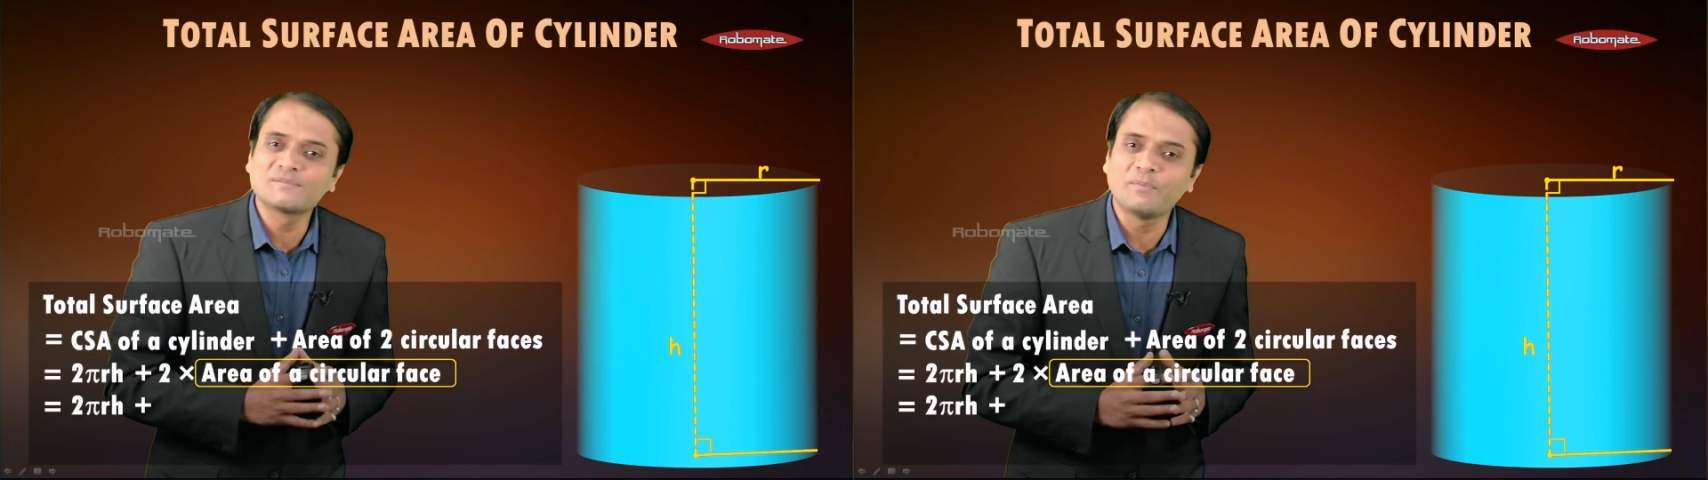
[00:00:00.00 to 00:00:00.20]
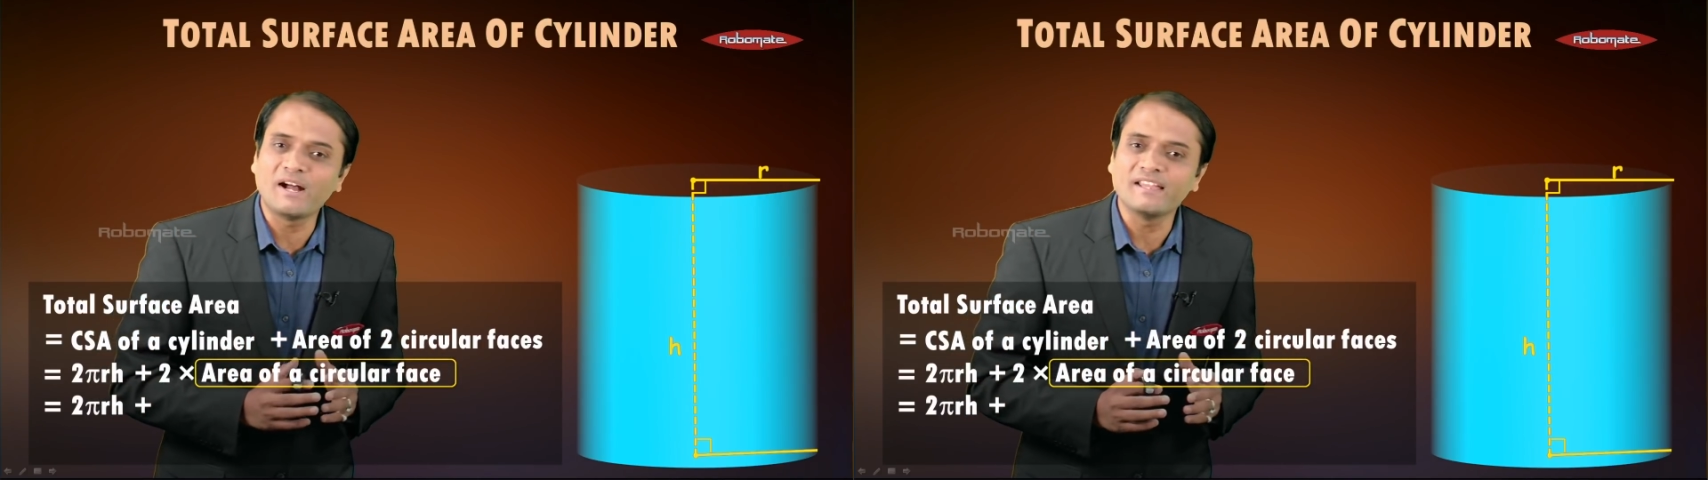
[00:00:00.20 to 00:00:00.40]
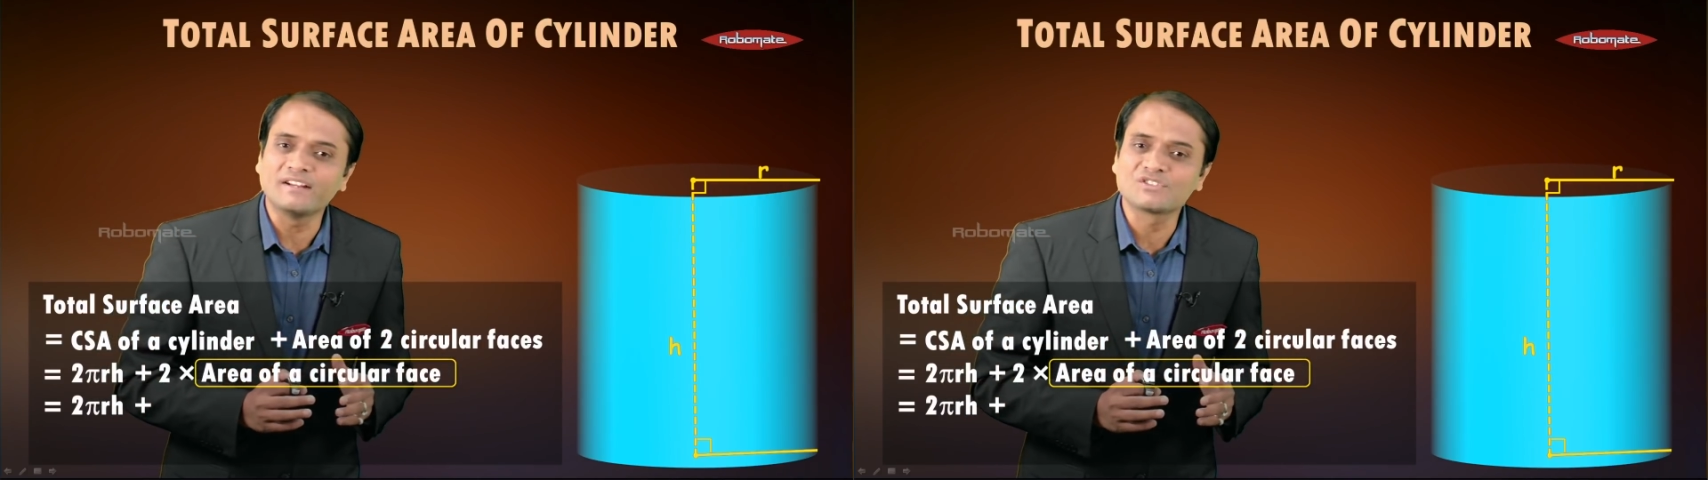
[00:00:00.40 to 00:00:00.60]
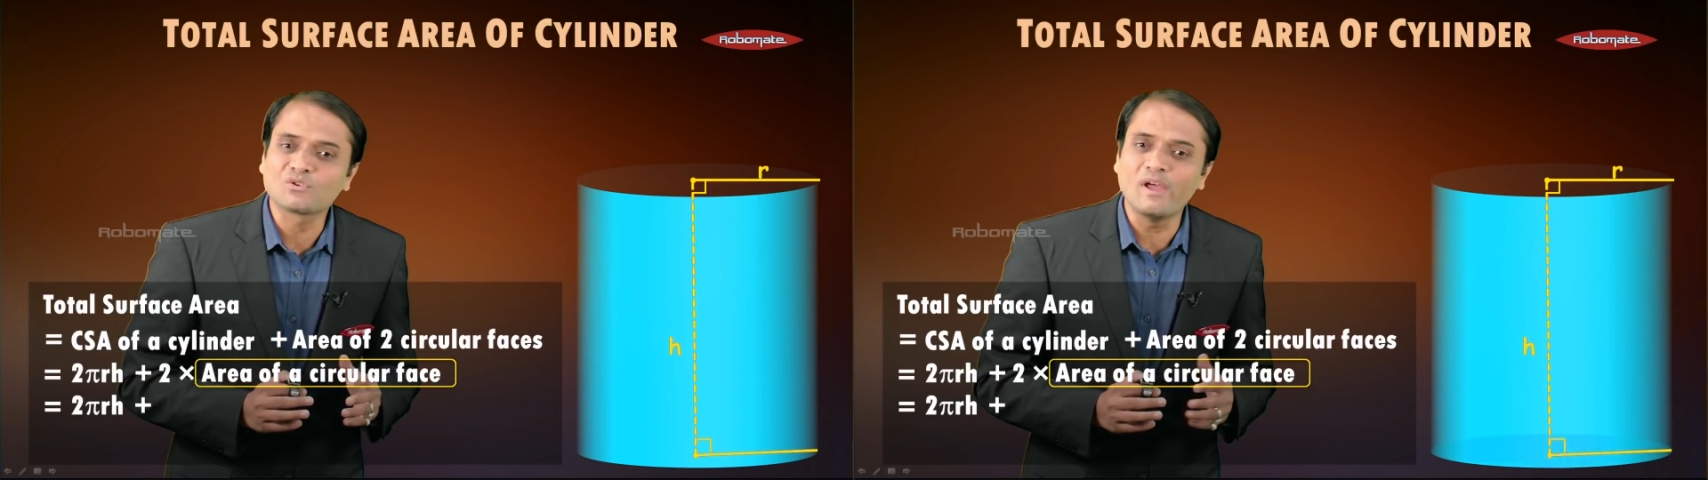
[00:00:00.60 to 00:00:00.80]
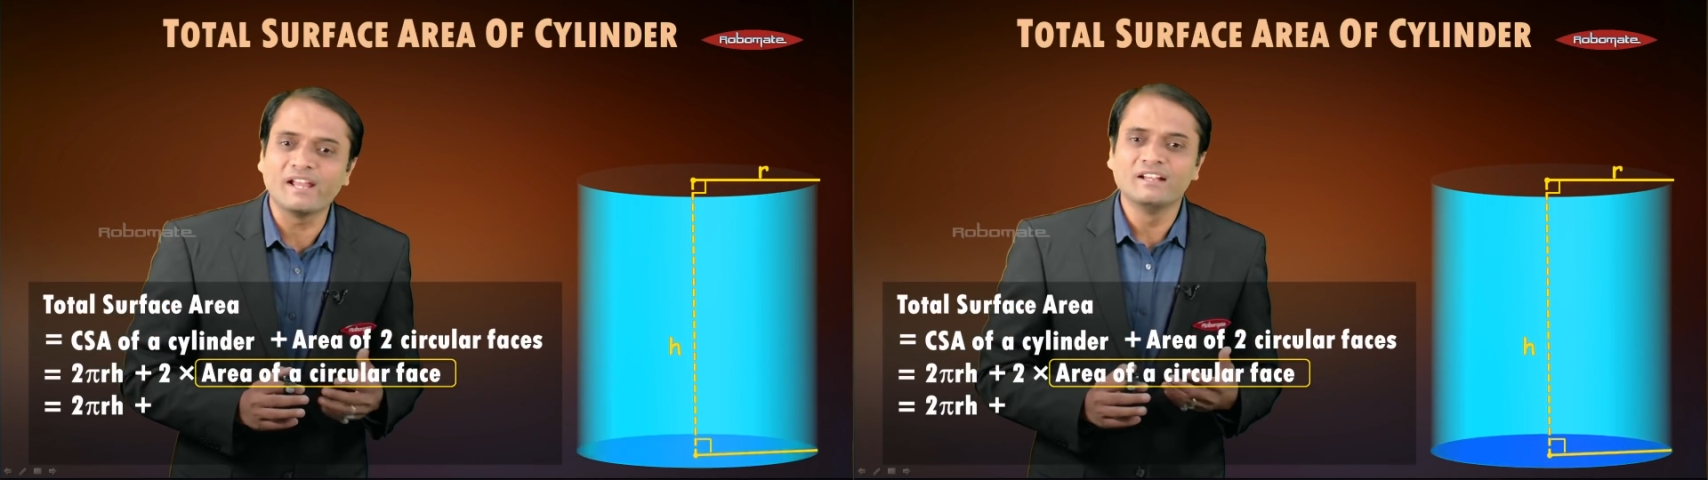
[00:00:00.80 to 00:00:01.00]
is pi r
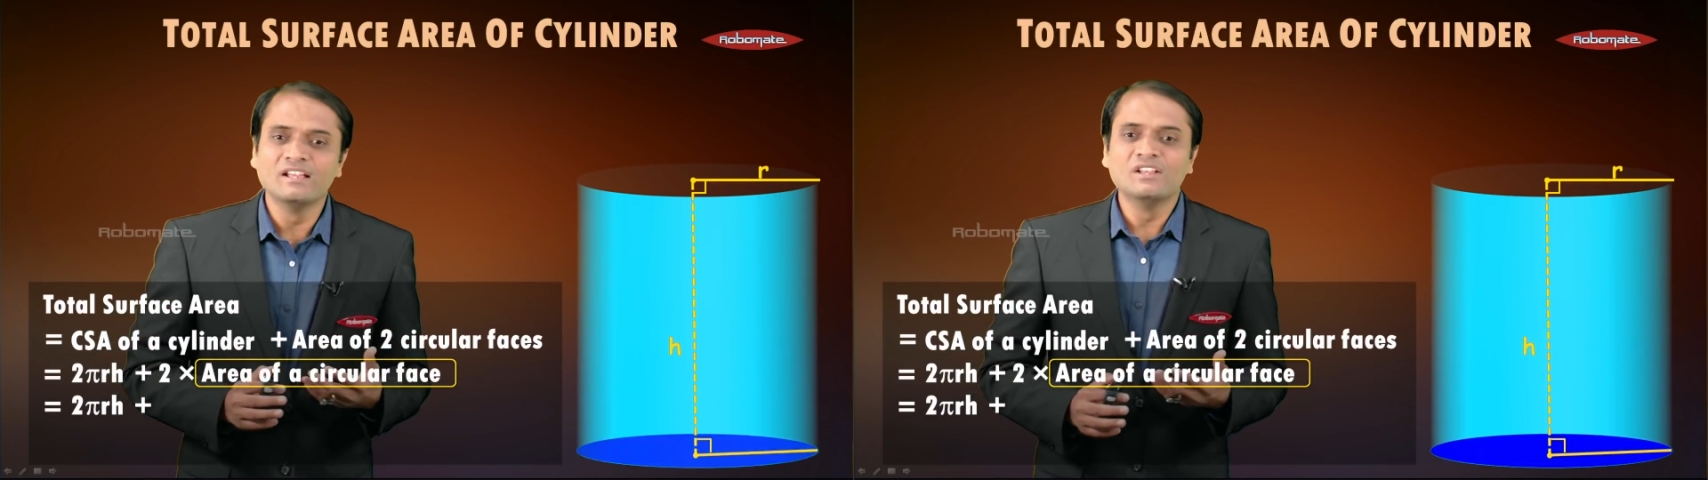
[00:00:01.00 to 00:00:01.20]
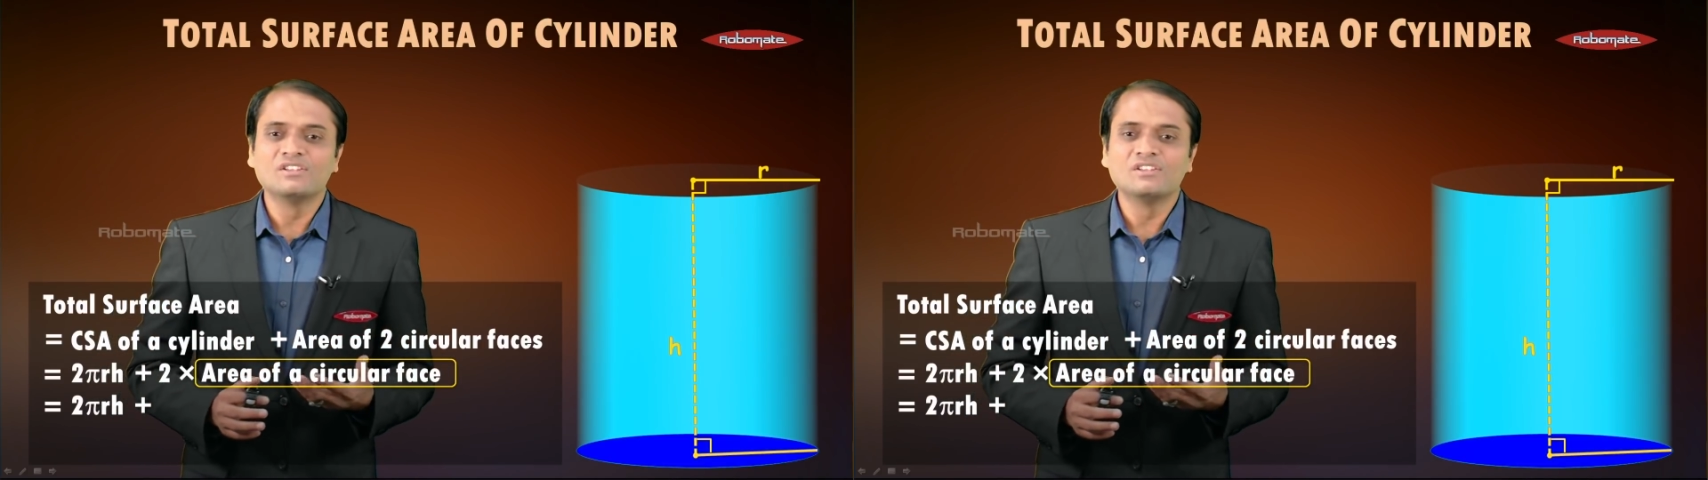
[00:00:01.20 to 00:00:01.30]
square.